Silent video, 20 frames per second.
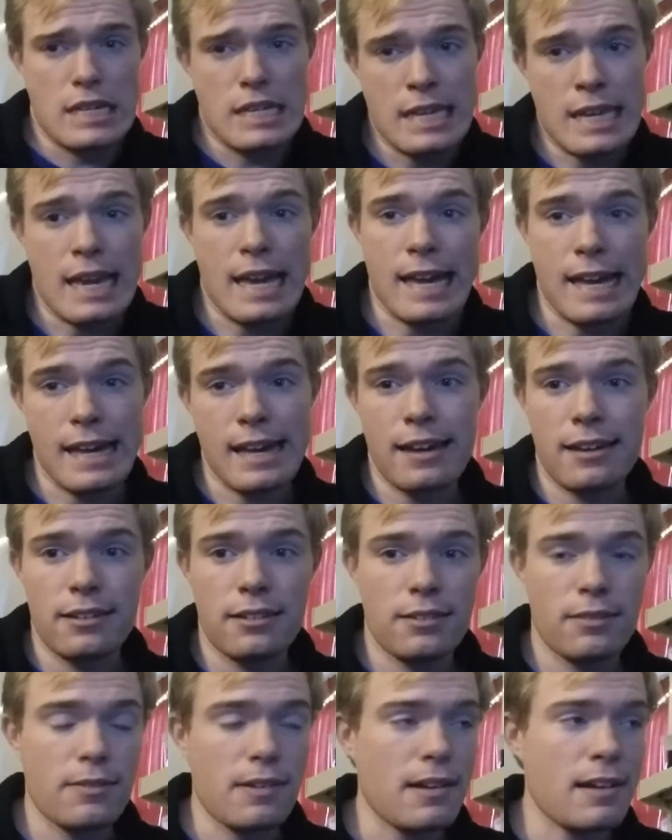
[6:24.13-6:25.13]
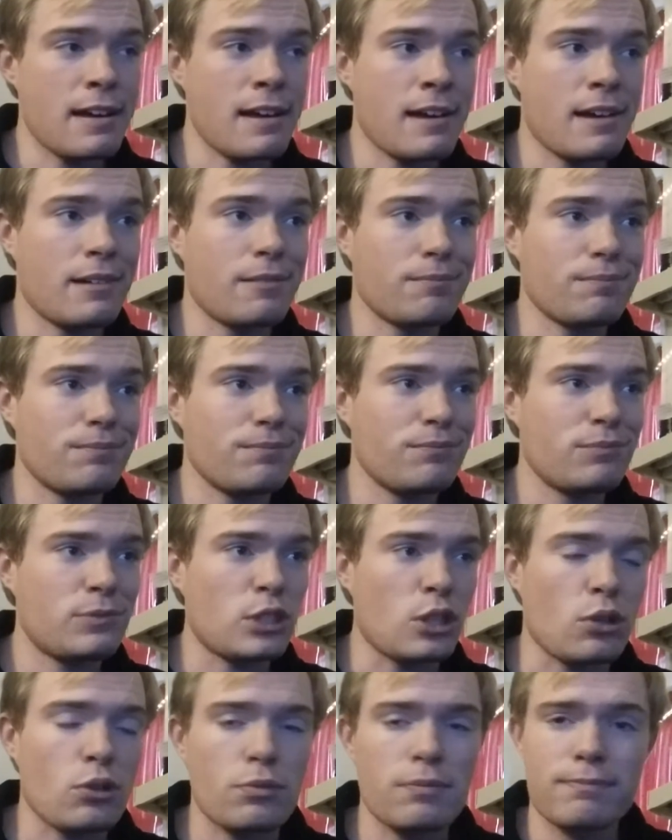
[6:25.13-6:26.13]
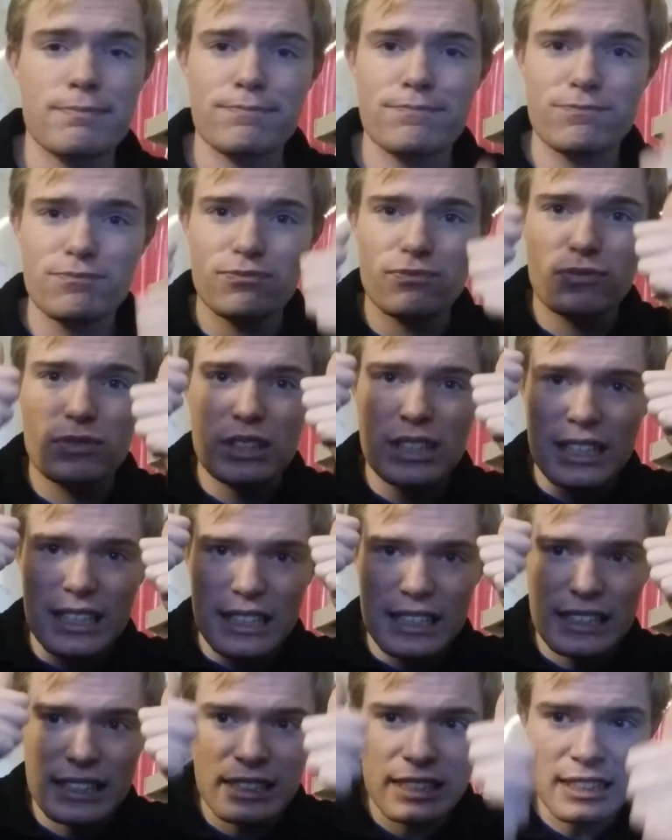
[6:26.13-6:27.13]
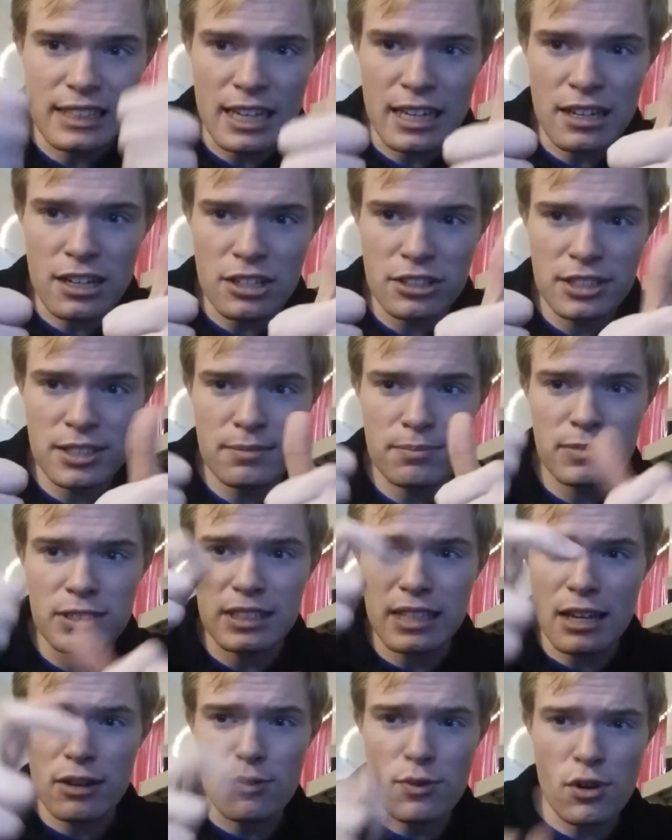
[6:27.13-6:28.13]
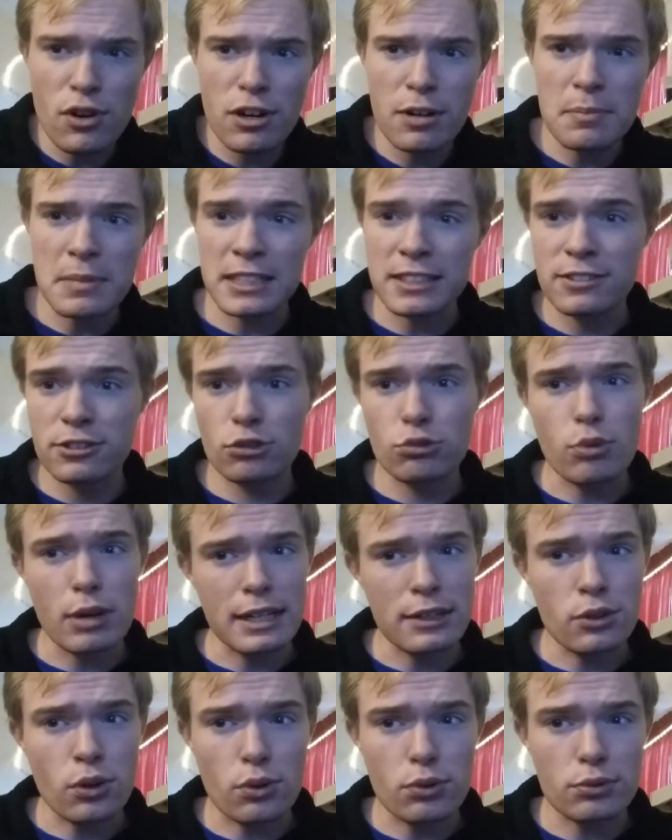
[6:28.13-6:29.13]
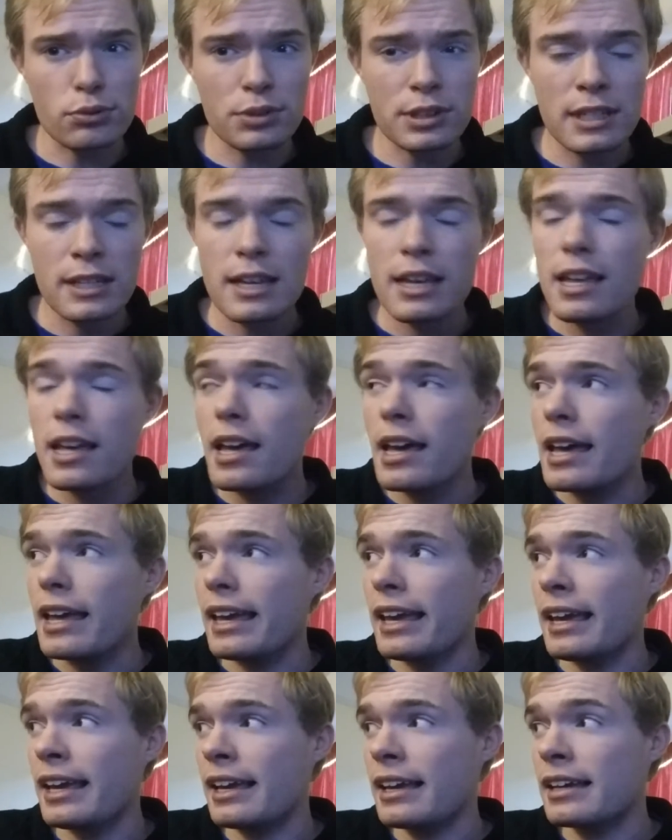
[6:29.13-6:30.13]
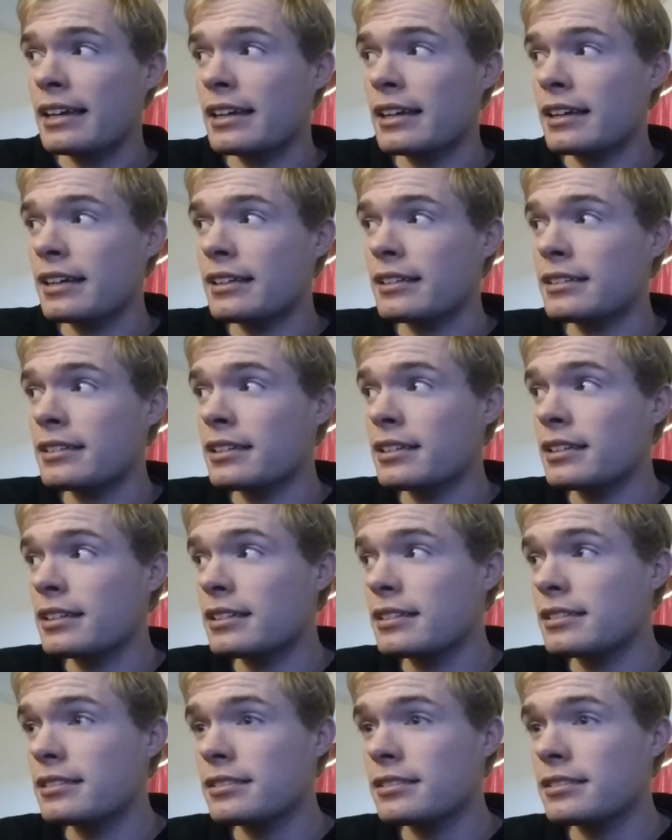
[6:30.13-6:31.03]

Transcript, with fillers: Yeah. Um, so stay awesome, stay warm. It's quite cold, and